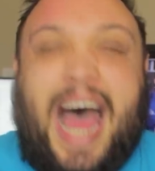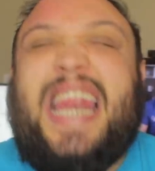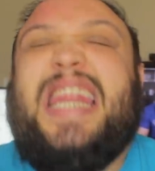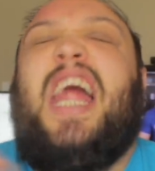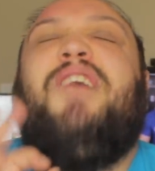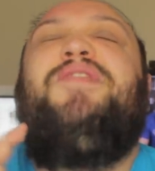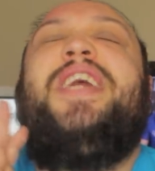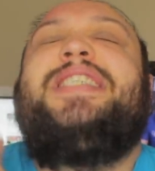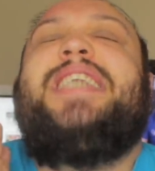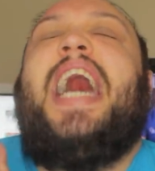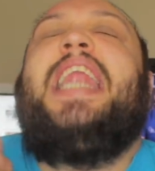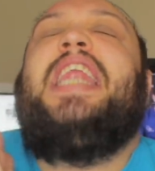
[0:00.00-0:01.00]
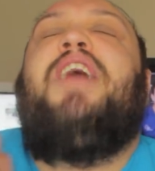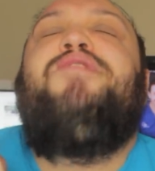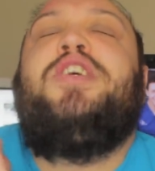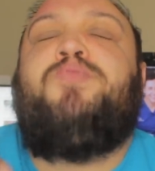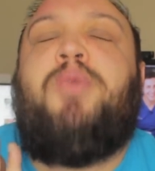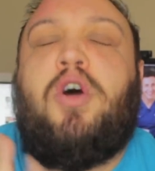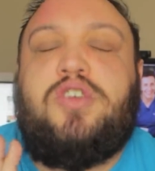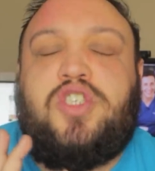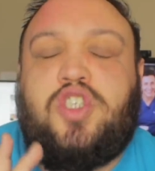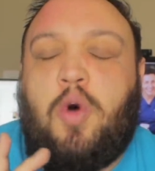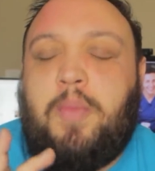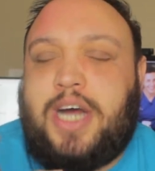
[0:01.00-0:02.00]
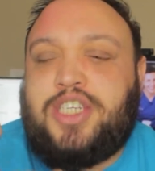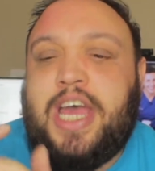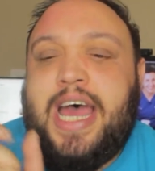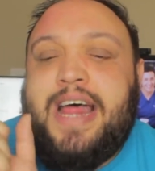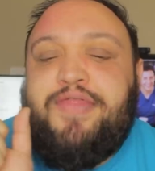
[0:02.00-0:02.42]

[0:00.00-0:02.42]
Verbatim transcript: I love this. I love this part so much.